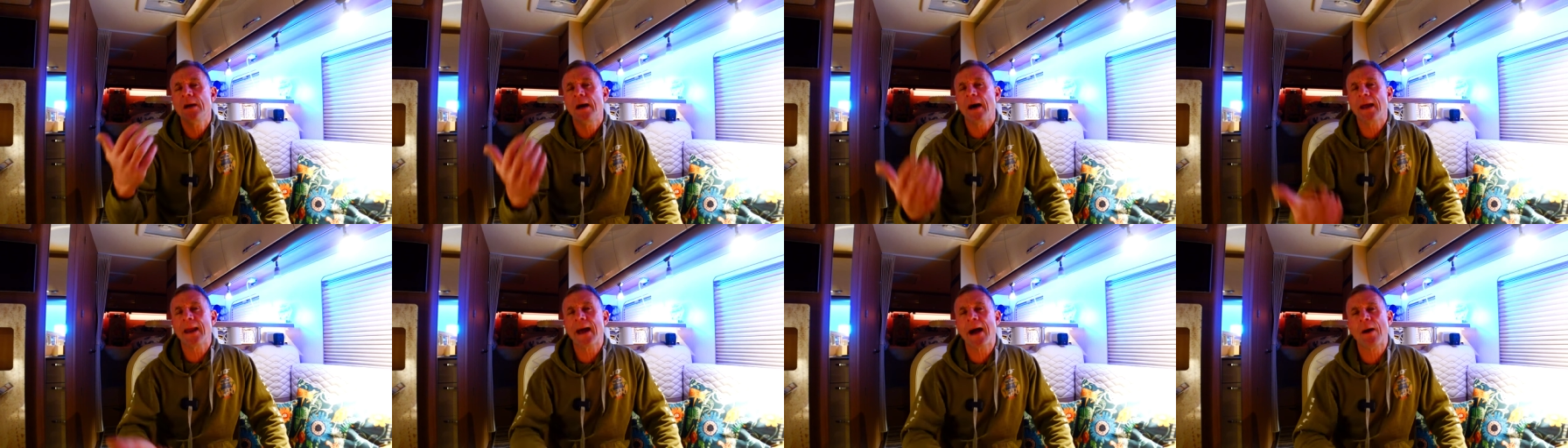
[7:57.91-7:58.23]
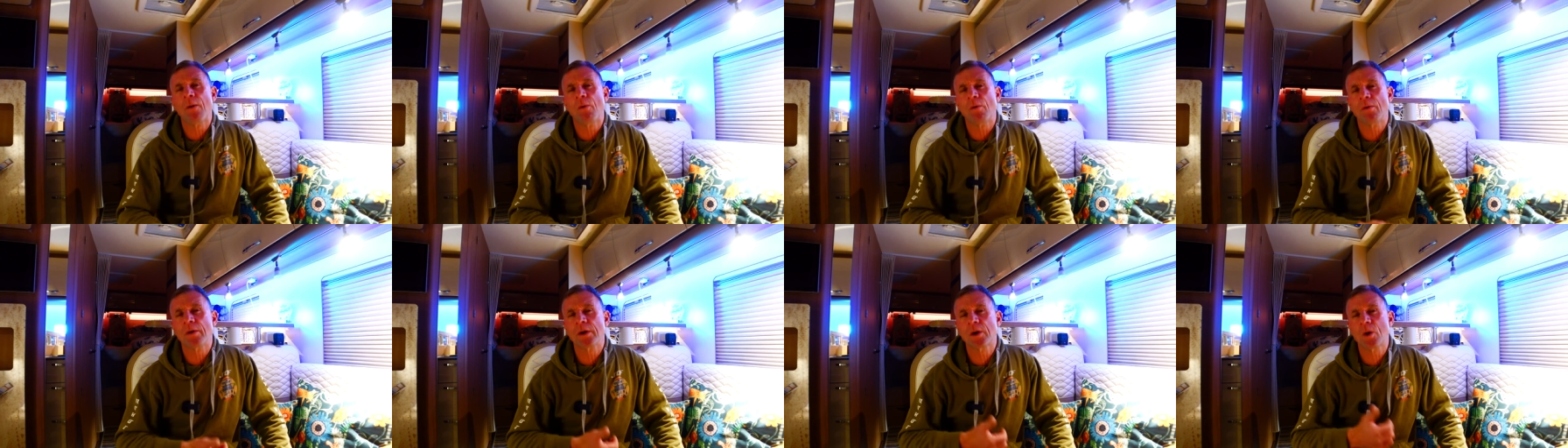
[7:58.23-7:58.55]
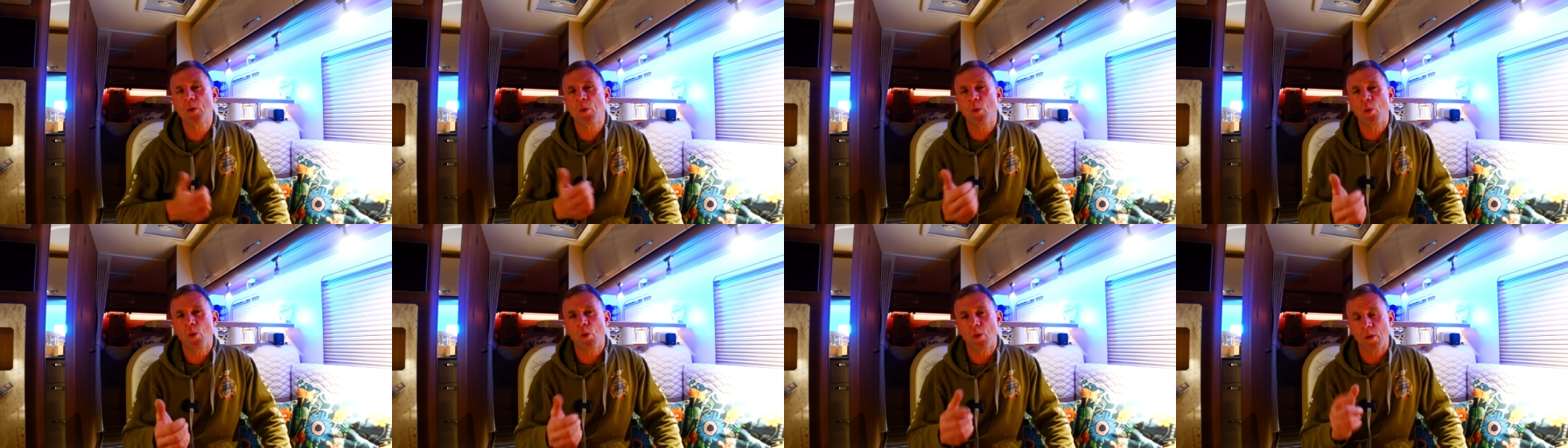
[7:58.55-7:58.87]
an hour and a
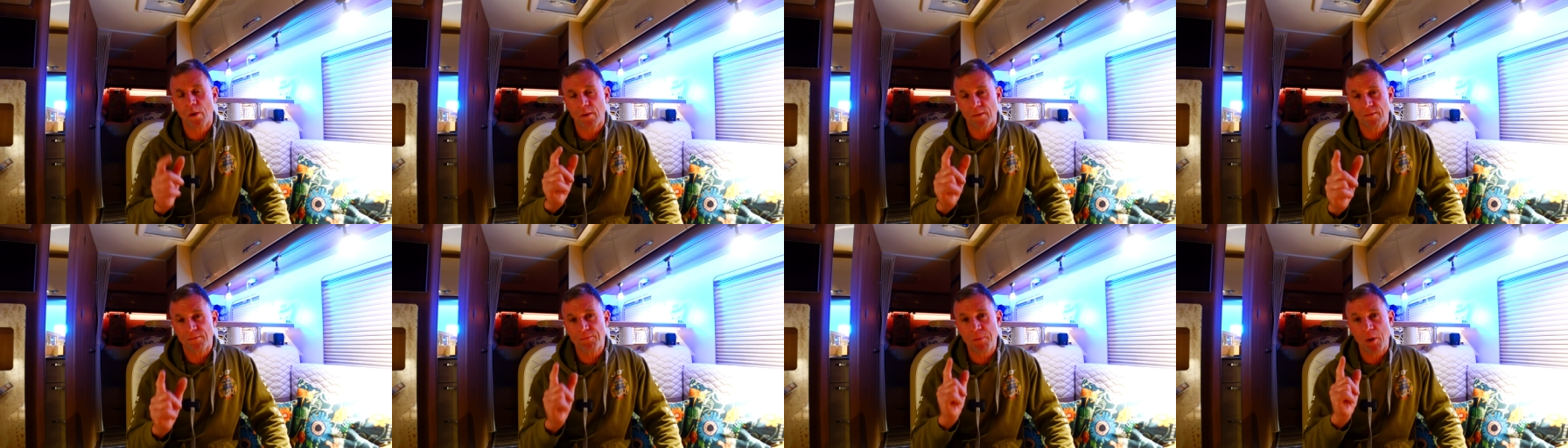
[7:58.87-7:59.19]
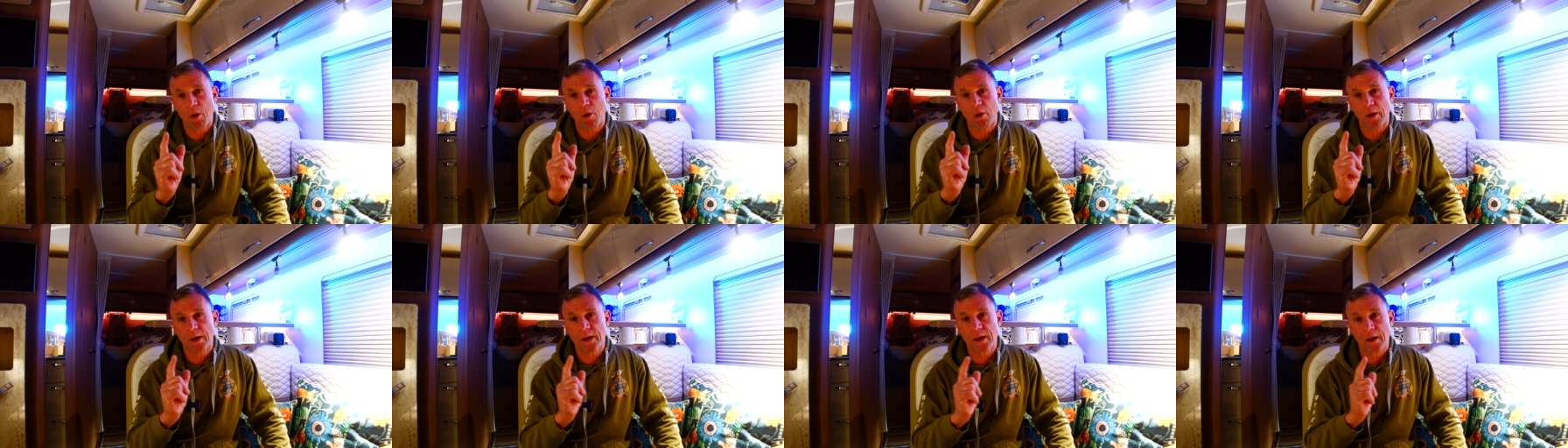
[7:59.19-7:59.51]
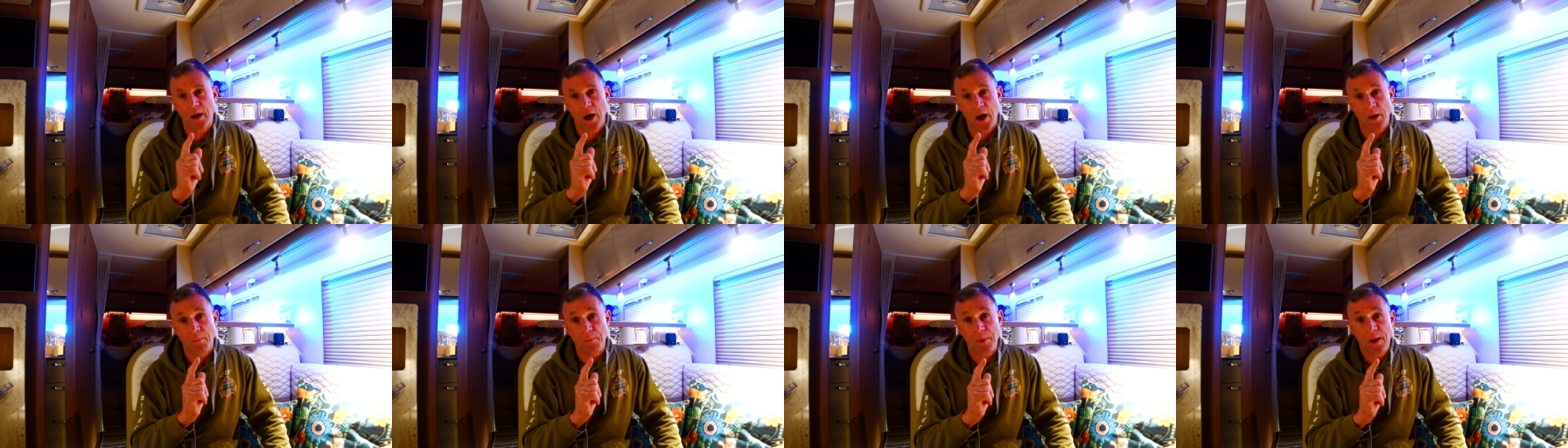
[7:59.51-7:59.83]
quarter of parking
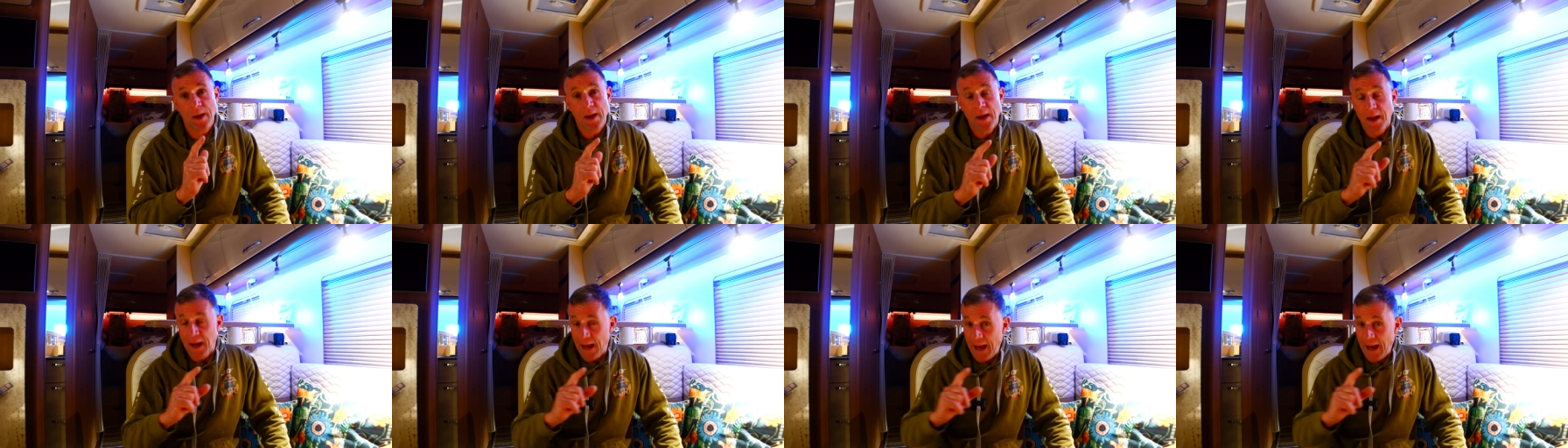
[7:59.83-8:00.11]
up